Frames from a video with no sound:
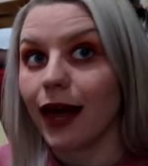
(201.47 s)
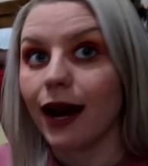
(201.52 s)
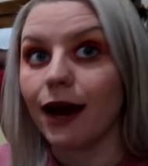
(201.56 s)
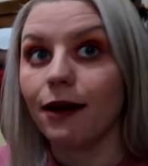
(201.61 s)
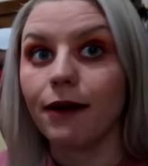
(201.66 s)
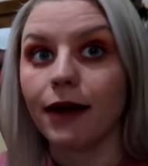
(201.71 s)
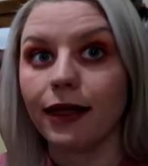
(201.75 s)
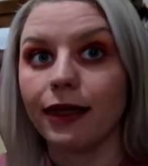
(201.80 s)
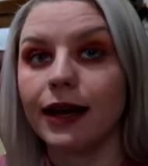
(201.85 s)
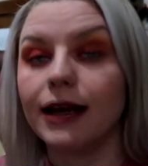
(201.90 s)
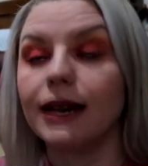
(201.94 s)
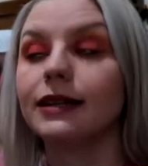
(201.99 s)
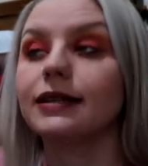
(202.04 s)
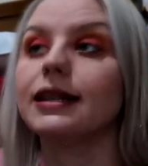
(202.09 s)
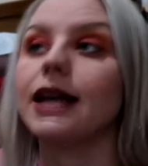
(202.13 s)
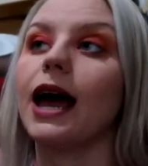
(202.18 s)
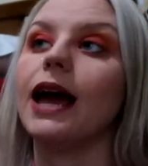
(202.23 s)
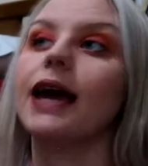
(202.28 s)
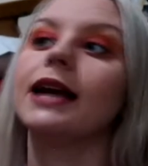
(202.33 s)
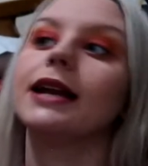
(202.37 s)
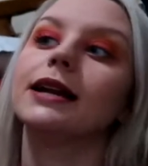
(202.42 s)
I read this.
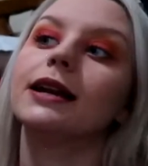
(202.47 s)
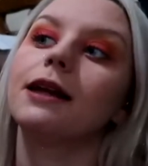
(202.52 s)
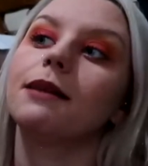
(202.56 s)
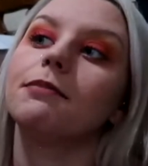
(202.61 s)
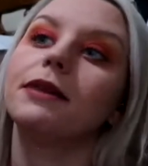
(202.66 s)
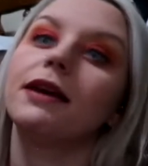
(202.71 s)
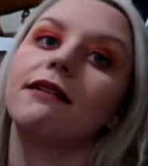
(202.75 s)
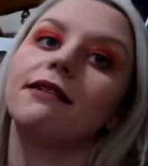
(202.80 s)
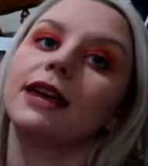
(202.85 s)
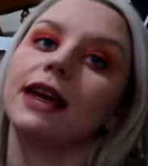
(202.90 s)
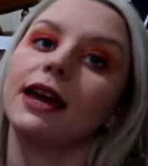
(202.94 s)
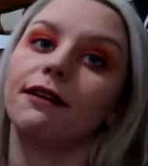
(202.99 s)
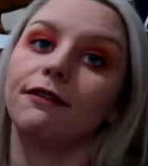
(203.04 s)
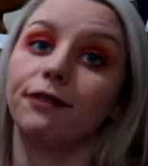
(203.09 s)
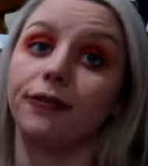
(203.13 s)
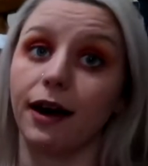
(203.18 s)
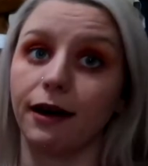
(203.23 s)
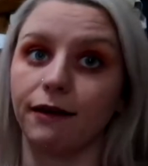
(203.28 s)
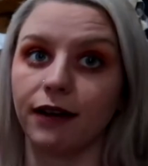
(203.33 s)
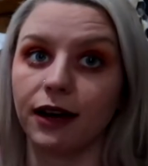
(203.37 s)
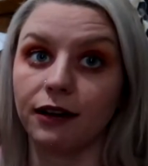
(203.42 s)
I ended up giving it
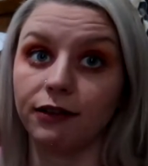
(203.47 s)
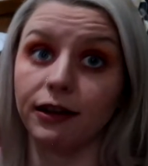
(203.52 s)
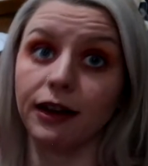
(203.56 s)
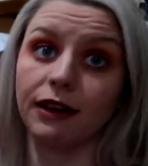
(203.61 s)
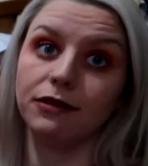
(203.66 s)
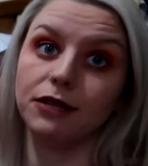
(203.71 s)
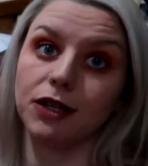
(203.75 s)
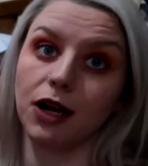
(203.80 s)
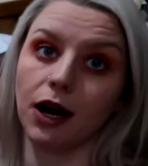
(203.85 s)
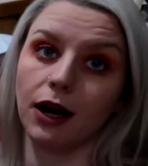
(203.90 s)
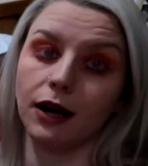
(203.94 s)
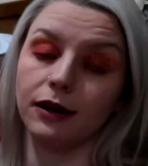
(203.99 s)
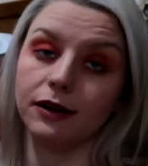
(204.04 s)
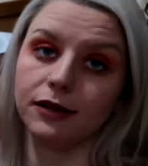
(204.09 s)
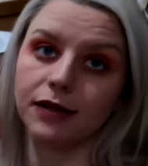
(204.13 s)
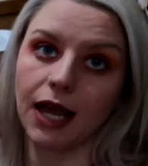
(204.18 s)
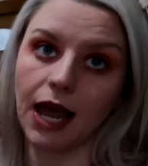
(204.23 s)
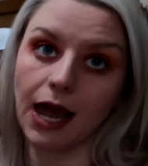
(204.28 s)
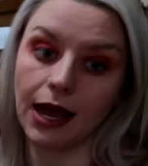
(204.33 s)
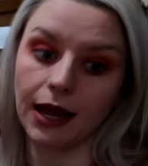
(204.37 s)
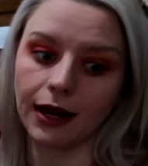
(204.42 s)
5 out of 5
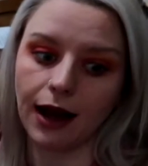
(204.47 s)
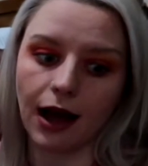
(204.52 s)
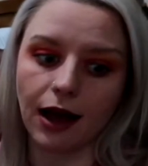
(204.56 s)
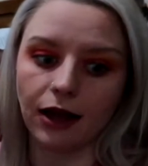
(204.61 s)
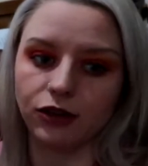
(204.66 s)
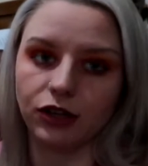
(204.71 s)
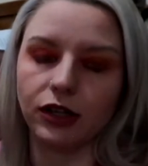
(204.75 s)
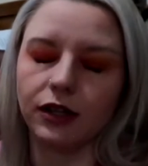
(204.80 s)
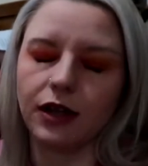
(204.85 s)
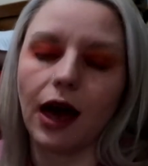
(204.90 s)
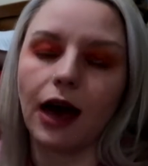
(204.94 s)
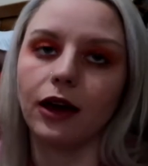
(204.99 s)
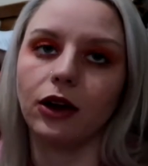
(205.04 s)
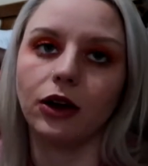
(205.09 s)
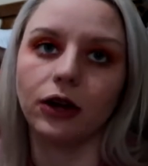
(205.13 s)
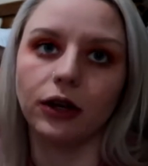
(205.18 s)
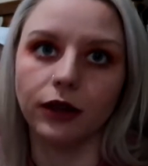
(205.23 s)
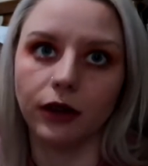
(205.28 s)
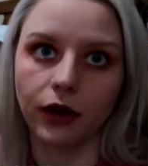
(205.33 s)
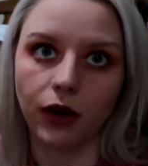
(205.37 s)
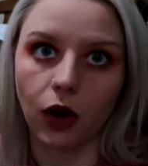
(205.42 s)
stars, and I
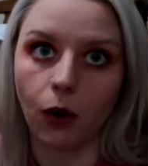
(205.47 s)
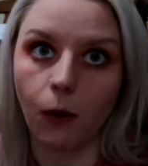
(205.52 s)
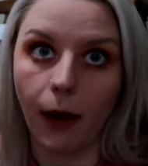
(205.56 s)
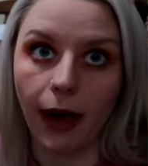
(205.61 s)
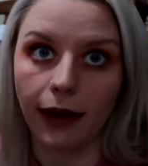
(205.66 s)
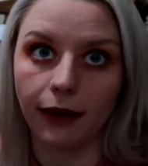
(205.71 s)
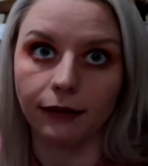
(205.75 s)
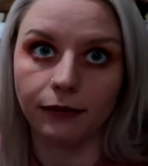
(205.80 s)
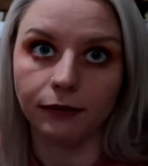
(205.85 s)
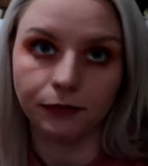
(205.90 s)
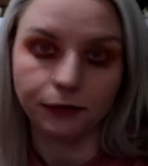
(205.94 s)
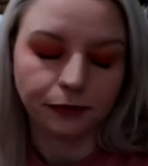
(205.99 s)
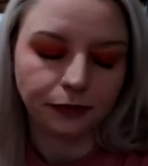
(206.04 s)
couldn't look away.